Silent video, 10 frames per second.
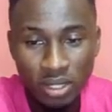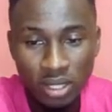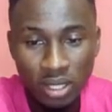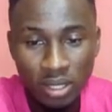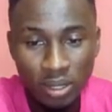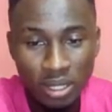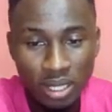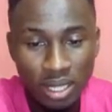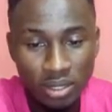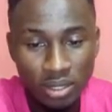Click
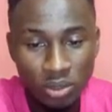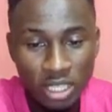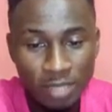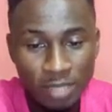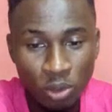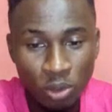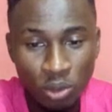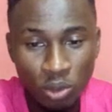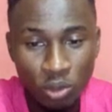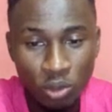to get
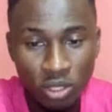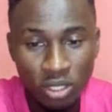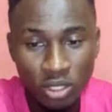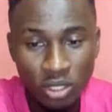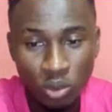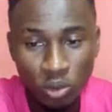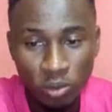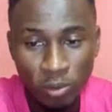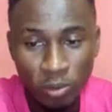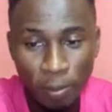more, or click
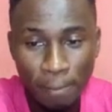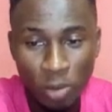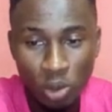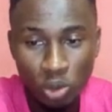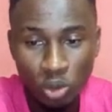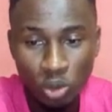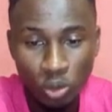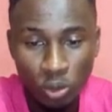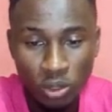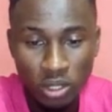to
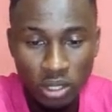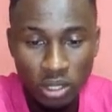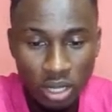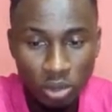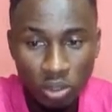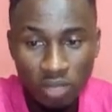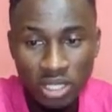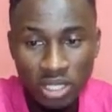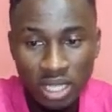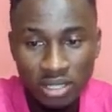undo. I'm going to
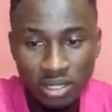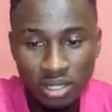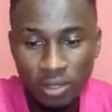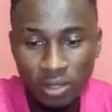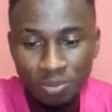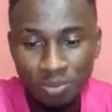leave this at 3.